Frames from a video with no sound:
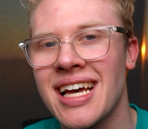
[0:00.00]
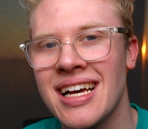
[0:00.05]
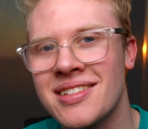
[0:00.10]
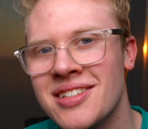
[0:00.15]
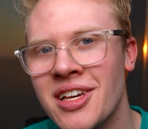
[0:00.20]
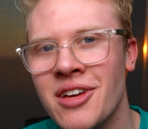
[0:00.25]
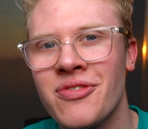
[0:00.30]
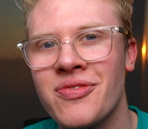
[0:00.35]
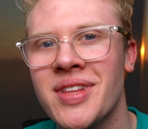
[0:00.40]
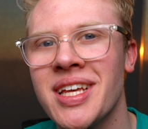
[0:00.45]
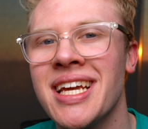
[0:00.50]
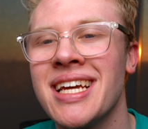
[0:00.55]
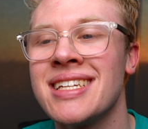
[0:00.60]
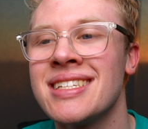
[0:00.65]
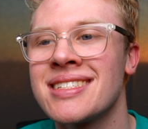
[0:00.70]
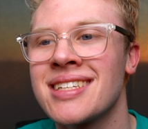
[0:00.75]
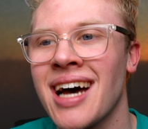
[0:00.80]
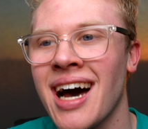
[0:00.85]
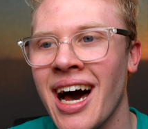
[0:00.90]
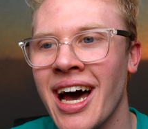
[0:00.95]
as if the
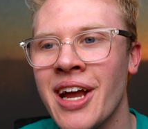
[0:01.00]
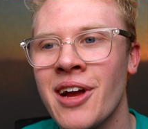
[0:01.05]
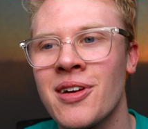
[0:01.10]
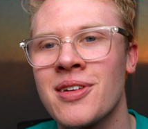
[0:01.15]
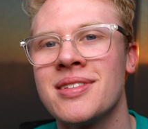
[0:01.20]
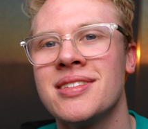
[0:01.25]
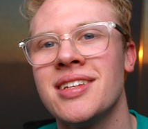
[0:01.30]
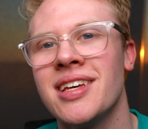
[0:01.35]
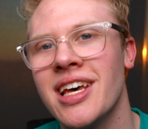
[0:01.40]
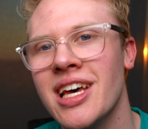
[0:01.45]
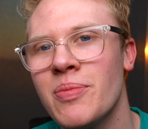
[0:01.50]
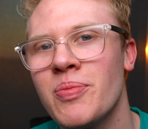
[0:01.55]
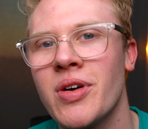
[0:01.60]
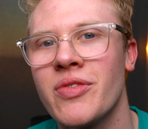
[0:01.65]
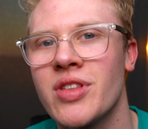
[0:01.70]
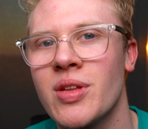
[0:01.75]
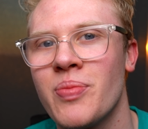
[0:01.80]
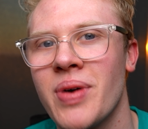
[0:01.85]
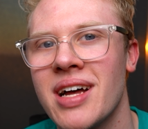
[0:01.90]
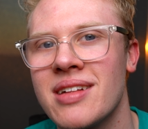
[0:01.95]
entire tip
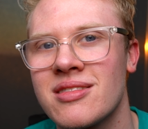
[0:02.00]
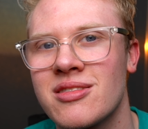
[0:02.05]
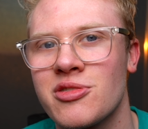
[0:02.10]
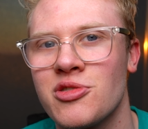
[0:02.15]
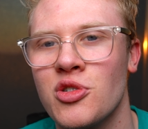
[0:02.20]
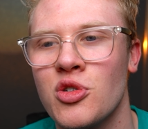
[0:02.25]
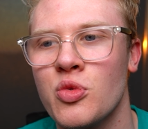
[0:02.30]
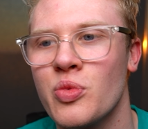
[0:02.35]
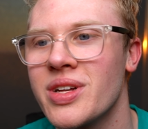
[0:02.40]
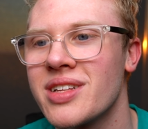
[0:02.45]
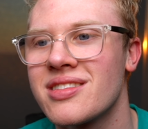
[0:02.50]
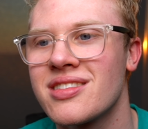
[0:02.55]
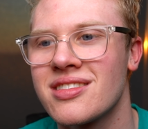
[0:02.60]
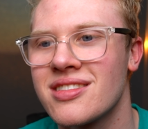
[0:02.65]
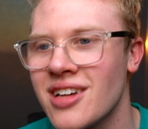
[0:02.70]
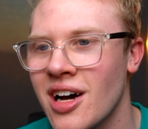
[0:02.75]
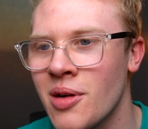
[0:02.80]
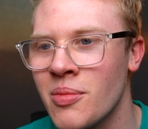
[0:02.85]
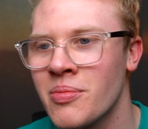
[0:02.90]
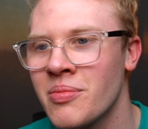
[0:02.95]
of the pencil with
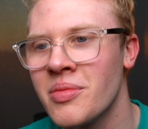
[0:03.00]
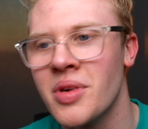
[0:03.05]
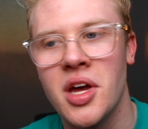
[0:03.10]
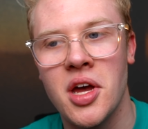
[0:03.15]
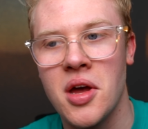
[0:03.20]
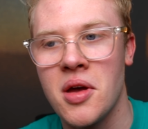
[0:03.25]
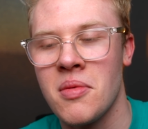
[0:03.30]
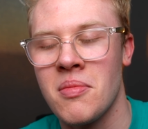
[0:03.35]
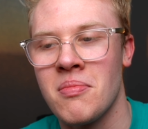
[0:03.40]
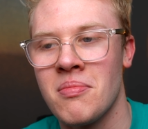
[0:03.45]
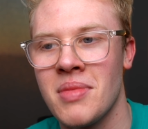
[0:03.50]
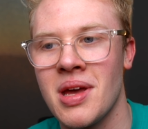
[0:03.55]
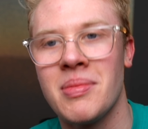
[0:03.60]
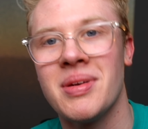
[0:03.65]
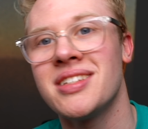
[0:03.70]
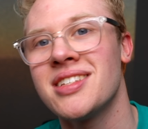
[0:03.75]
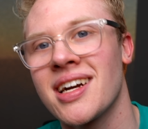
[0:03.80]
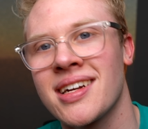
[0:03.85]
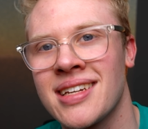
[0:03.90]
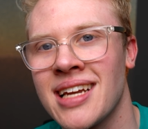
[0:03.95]
some
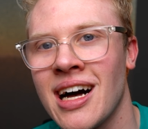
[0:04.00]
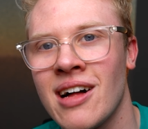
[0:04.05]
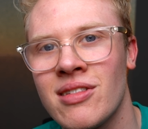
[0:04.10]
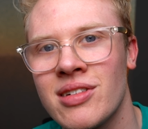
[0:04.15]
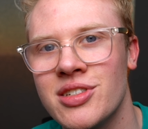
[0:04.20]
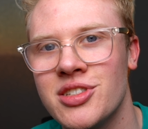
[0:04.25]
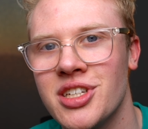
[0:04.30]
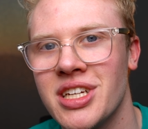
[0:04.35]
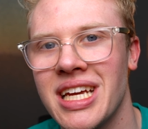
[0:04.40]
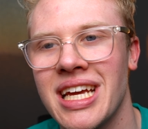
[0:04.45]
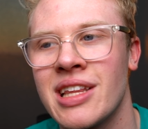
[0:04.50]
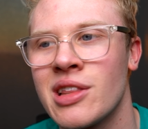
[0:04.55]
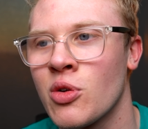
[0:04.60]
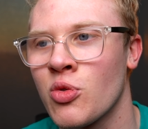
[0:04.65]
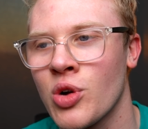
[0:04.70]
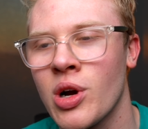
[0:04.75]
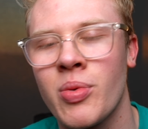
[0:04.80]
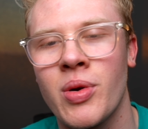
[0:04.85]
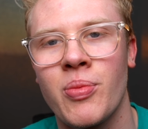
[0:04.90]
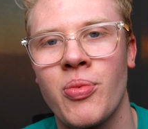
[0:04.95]
maybe technology in the
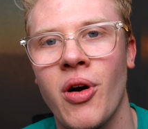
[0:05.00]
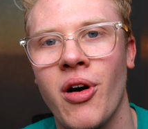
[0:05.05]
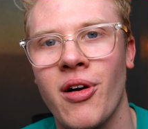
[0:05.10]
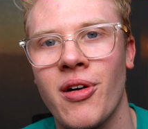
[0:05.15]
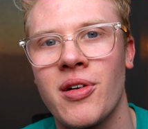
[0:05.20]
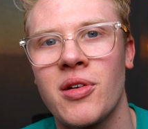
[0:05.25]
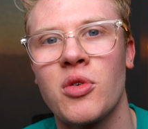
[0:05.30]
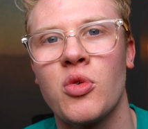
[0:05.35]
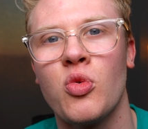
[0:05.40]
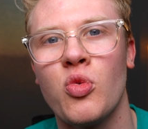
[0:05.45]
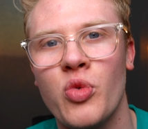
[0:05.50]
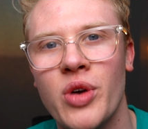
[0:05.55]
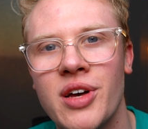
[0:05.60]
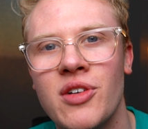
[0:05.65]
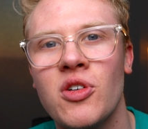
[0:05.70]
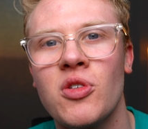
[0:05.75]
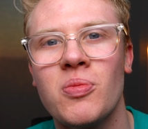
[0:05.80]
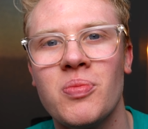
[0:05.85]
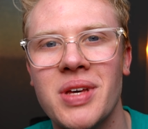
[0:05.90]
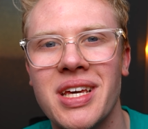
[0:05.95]
rubber part
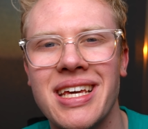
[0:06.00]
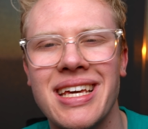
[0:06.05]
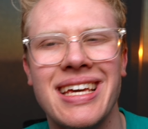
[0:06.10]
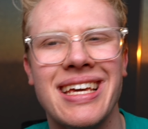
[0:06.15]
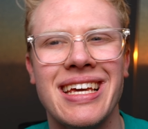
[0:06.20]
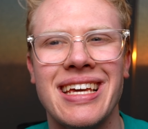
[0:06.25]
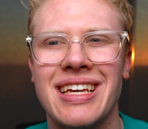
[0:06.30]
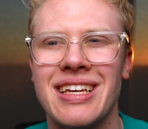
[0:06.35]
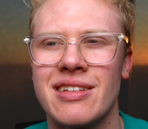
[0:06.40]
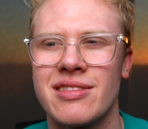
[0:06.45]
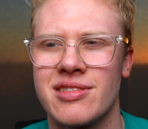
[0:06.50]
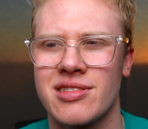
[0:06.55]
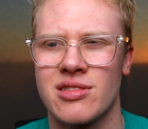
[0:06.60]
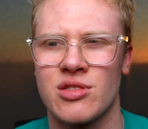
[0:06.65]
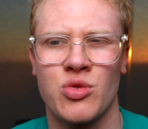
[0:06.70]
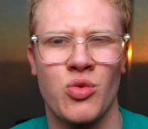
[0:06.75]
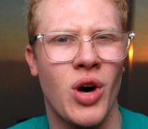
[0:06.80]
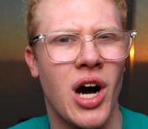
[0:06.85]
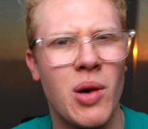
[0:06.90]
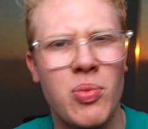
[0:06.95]
will be
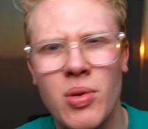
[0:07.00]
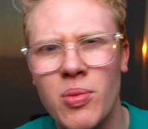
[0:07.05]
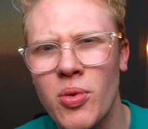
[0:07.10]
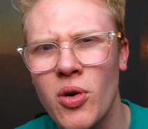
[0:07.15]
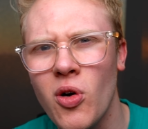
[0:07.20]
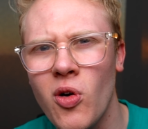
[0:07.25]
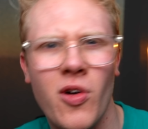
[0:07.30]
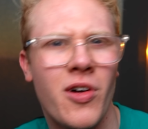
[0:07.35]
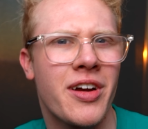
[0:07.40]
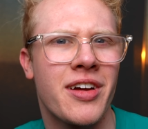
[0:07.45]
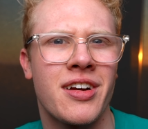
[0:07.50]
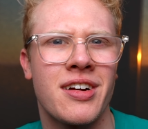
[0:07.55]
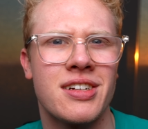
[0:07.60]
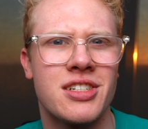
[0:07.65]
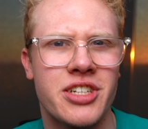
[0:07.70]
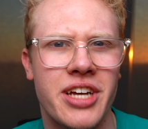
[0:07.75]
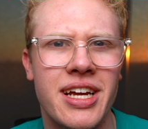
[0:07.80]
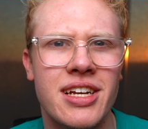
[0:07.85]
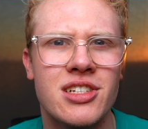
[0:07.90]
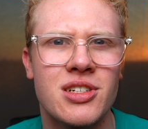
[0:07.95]
swappable or
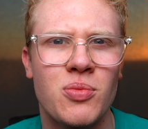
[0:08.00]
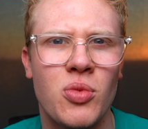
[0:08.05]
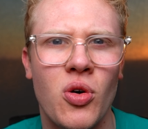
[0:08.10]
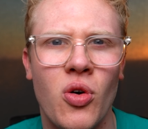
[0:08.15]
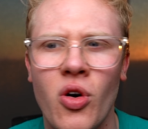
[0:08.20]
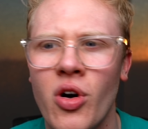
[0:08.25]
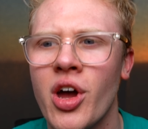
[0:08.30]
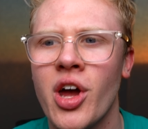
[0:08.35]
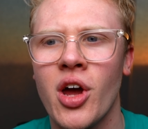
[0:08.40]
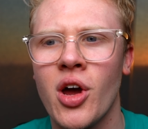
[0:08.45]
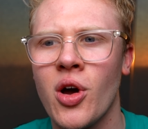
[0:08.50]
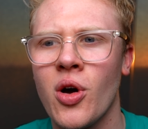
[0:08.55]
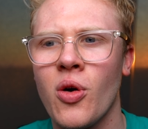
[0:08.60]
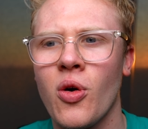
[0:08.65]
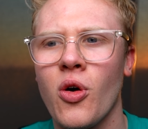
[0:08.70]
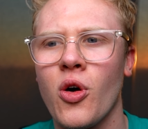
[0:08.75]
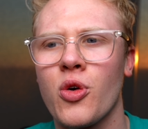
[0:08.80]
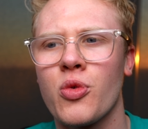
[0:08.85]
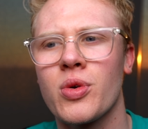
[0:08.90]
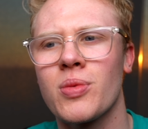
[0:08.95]
interchangeable
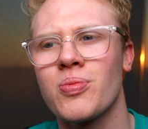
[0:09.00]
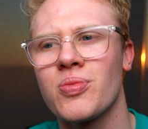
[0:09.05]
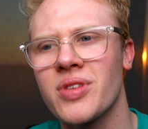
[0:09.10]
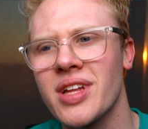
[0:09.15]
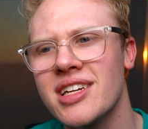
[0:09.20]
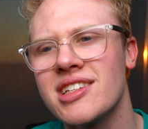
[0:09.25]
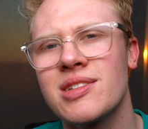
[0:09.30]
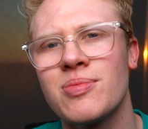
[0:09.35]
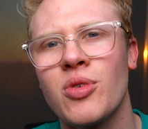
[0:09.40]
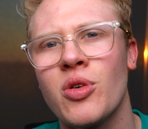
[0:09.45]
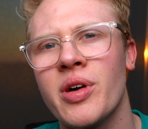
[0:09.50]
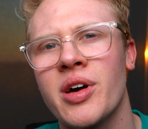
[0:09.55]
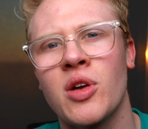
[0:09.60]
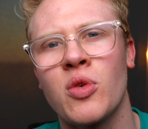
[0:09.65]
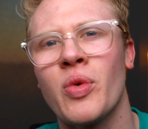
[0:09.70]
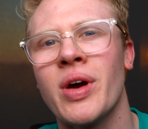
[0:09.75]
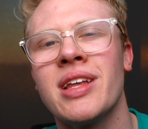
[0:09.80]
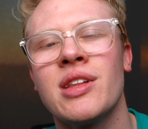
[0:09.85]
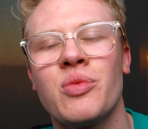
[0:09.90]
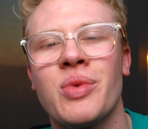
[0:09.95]
or replaceable in a
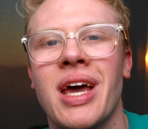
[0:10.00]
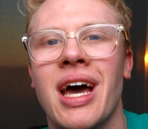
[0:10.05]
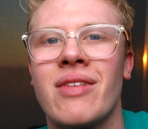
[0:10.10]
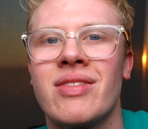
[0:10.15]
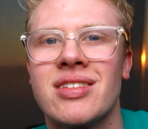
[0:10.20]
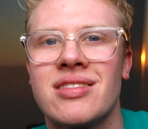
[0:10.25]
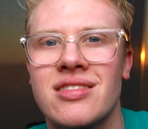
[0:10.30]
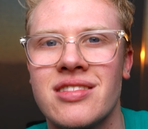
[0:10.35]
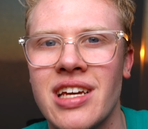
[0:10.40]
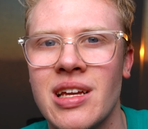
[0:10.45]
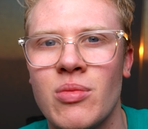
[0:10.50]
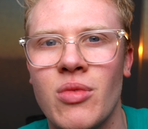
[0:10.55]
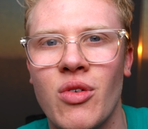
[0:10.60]
way that we haven't seen